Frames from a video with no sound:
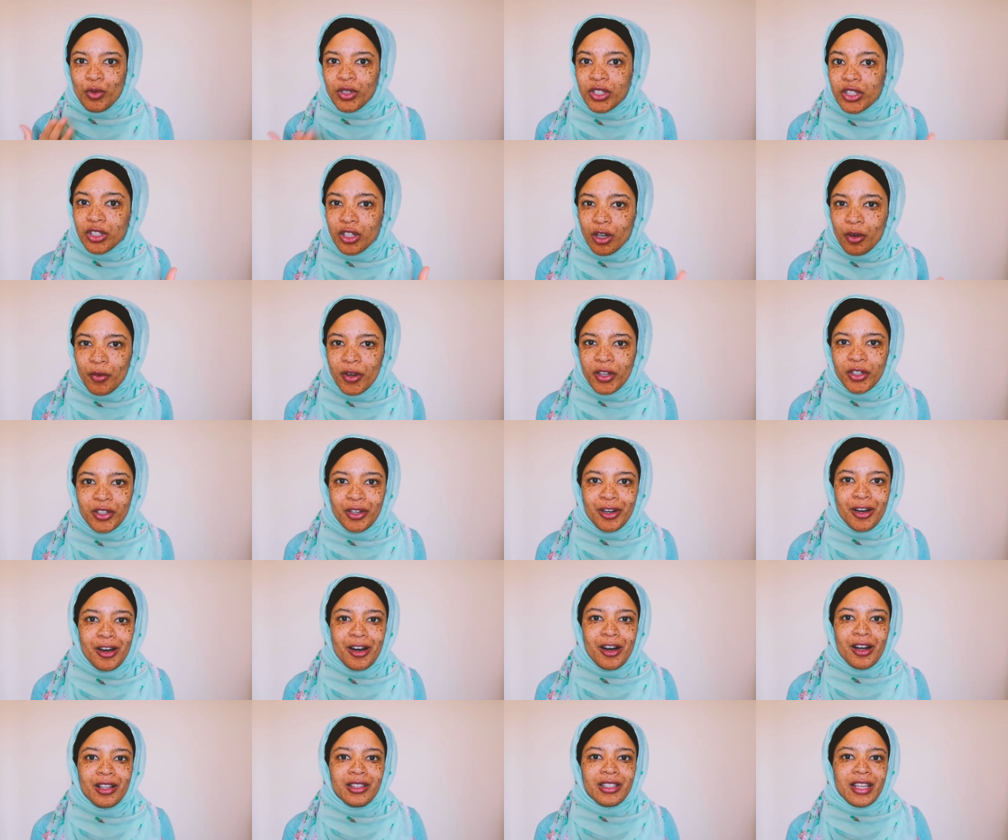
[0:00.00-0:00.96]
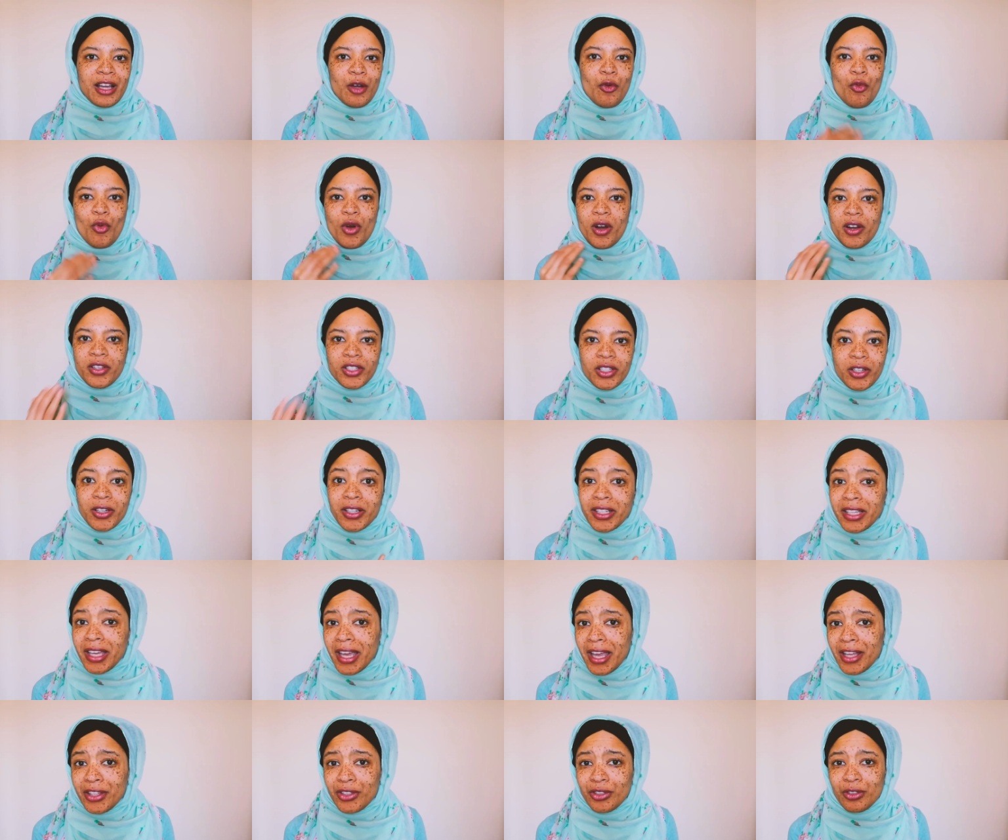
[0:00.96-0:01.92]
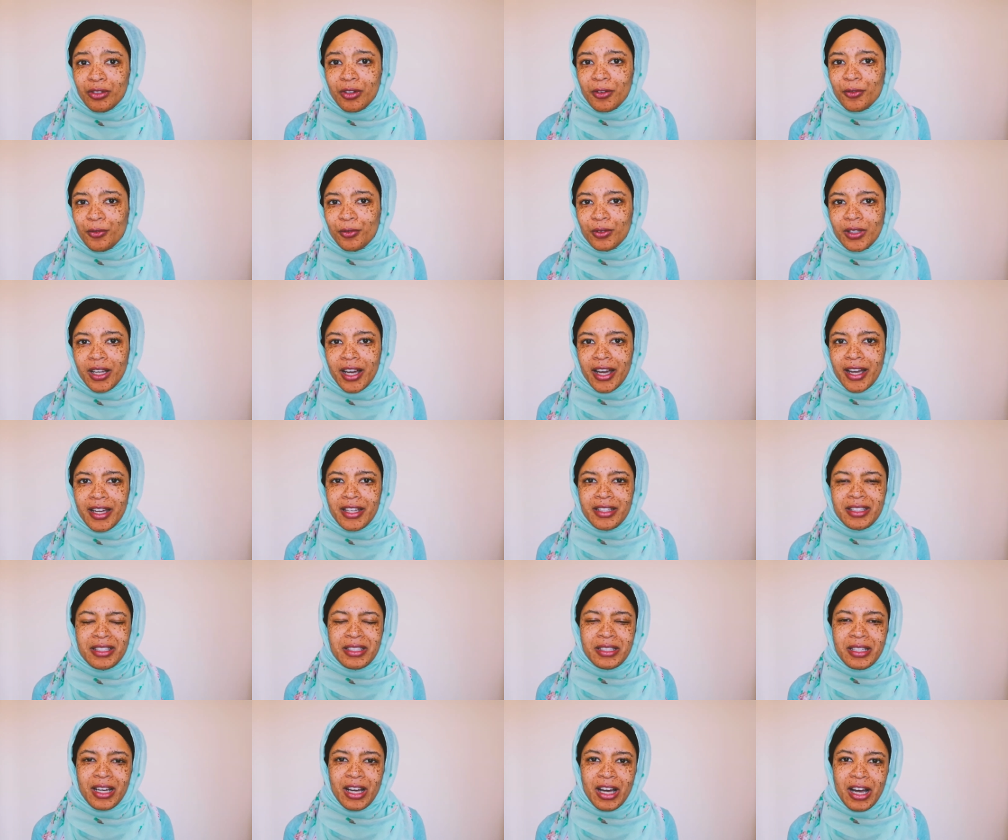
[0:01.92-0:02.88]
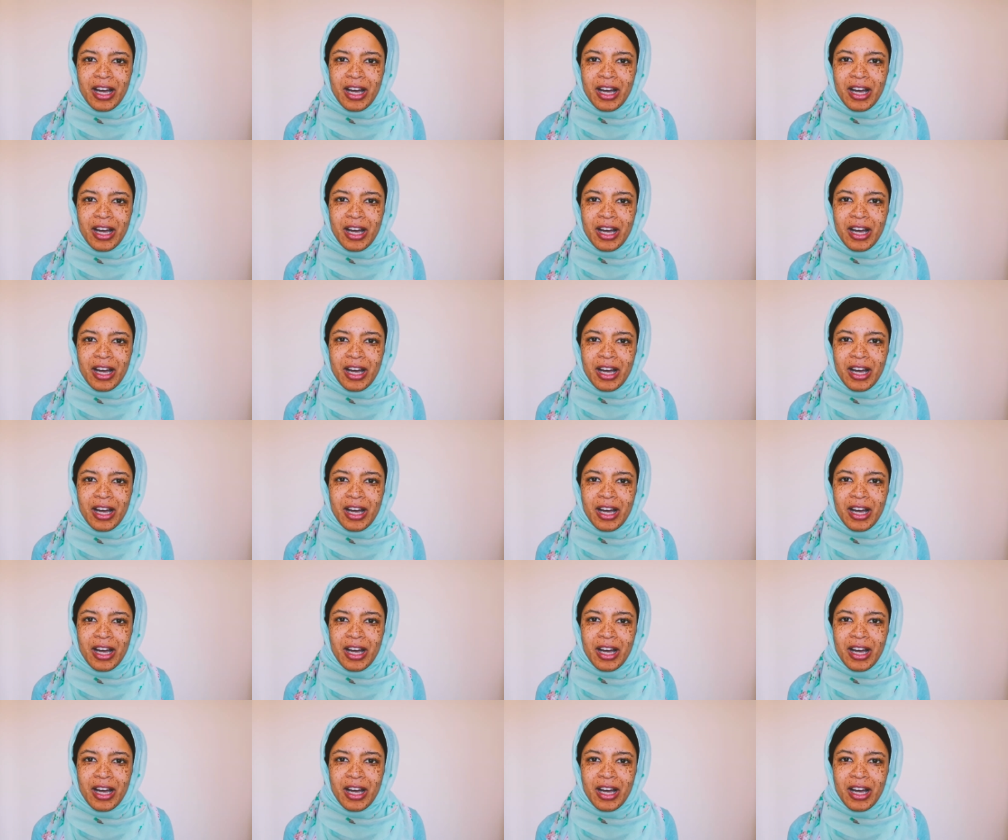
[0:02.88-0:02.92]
what's going on, like where's our gates or flights.